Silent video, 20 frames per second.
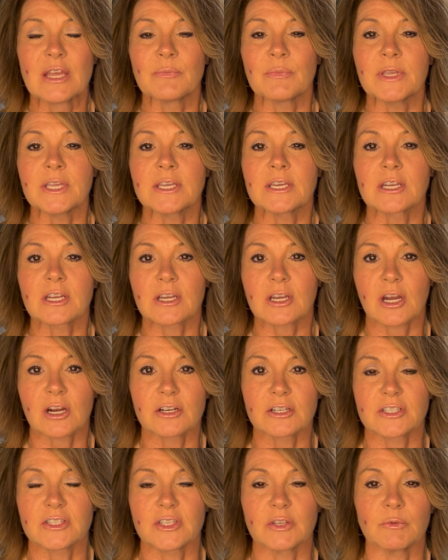being in a
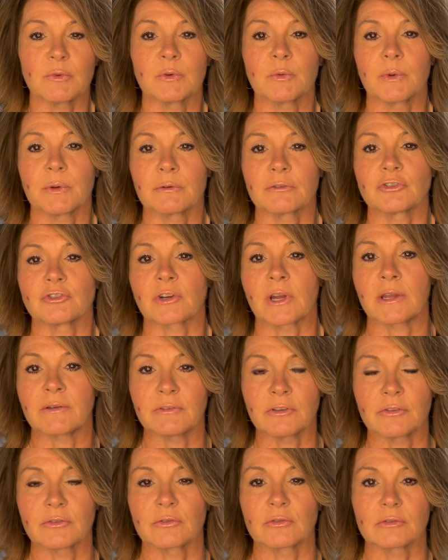car seat when we were
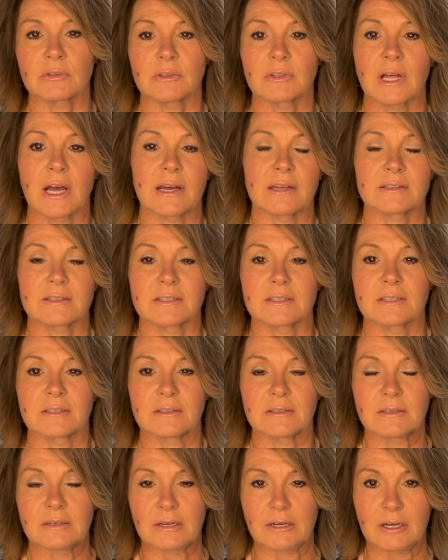driving through the lots
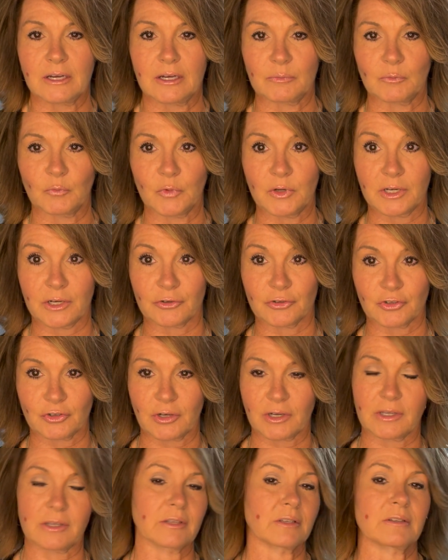and in our
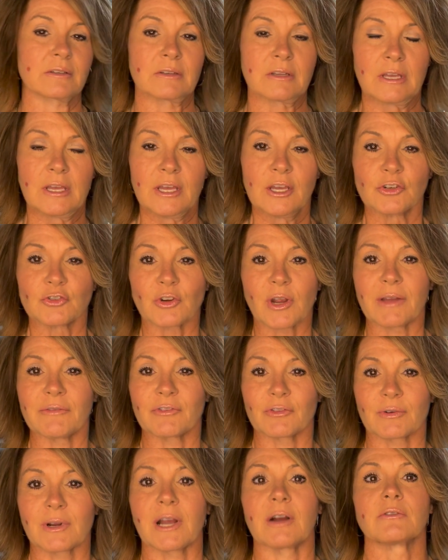truck and
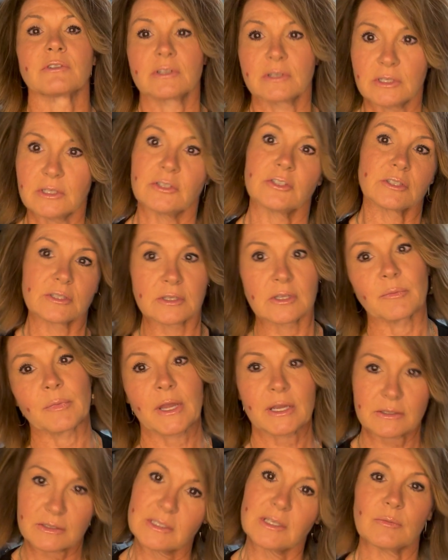driving around, and he's just in the
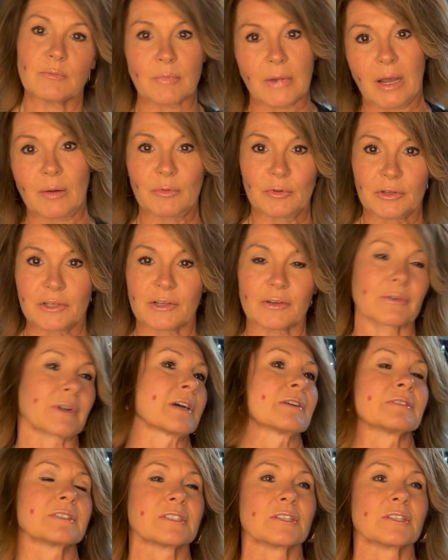back seat bobbling around.